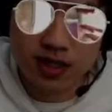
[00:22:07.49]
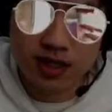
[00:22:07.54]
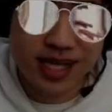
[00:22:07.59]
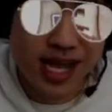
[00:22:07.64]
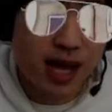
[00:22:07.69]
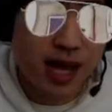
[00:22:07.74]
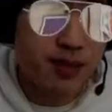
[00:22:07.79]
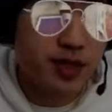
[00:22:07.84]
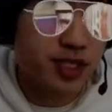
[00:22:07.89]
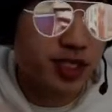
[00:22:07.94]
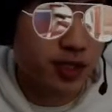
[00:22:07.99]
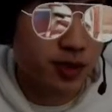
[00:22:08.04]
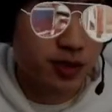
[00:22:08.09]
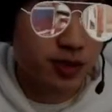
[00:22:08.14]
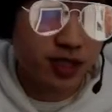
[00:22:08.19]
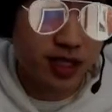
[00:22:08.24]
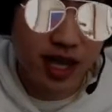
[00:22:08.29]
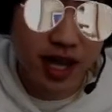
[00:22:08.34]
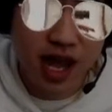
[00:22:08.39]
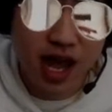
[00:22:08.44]
damage
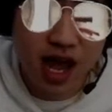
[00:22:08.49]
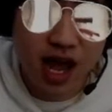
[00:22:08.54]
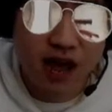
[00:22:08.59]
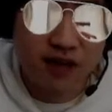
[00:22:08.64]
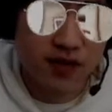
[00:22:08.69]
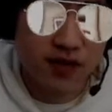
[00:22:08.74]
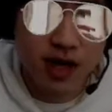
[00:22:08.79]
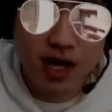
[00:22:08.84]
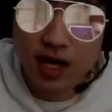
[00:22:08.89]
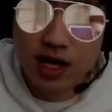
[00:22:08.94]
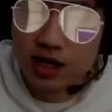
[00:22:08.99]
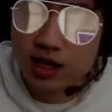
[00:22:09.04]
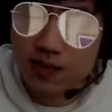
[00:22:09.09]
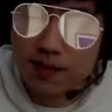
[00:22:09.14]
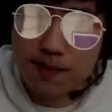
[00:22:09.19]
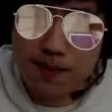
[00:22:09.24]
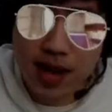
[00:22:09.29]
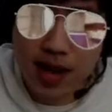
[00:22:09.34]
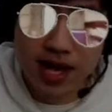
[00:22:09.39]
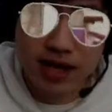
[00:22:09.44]
heroes they have, the
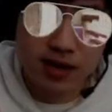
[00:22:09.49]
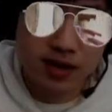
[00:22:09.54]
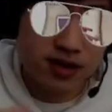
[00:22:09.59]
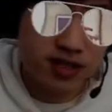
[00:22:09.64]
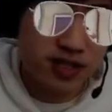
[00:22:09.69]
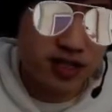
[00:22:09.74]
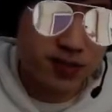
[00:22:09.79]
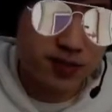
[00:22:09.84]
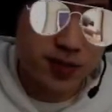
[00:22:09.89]
better this